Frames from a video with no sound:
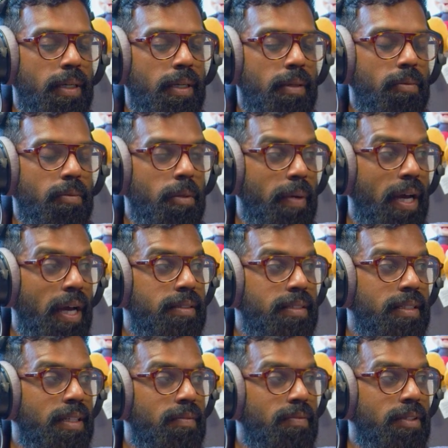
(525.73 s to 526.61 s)
we're about
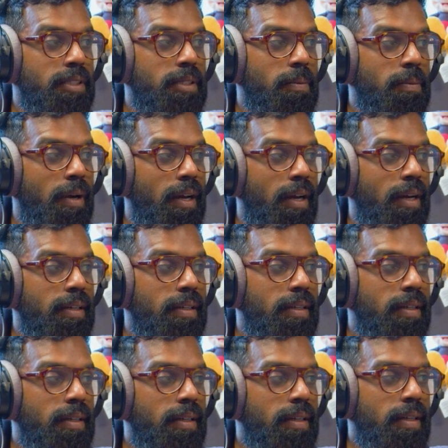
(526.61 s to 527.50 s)
to give this
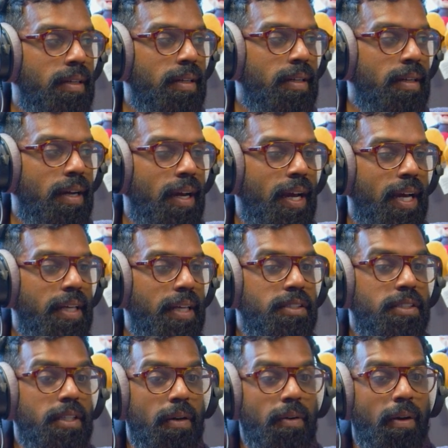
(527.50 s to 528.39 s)
away.
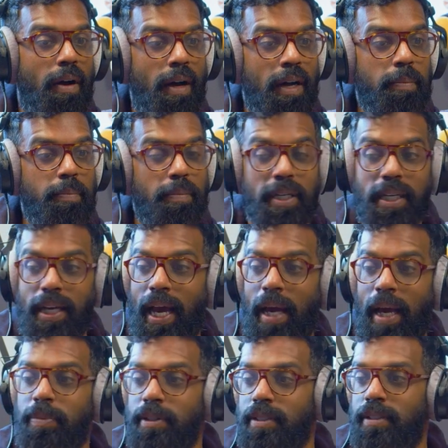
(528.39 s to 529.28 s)
And so it
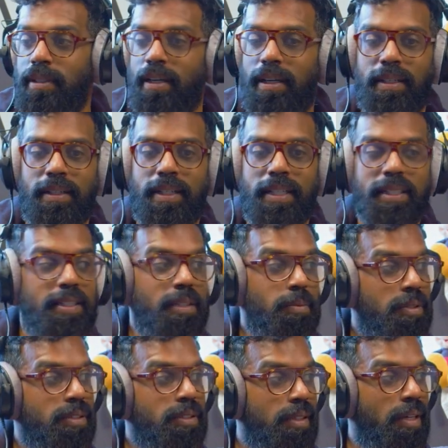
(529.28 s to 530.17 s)
happened, like,
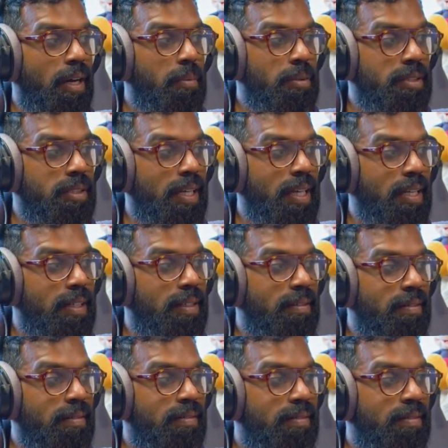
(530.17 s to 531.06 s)
I was
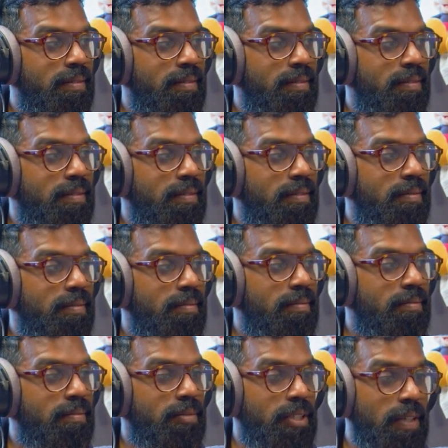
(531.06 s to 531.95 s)
in
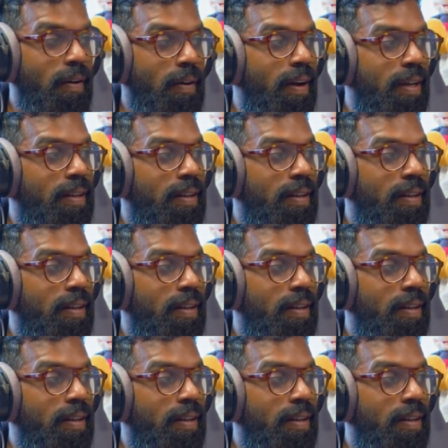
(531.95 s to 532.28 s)
the eye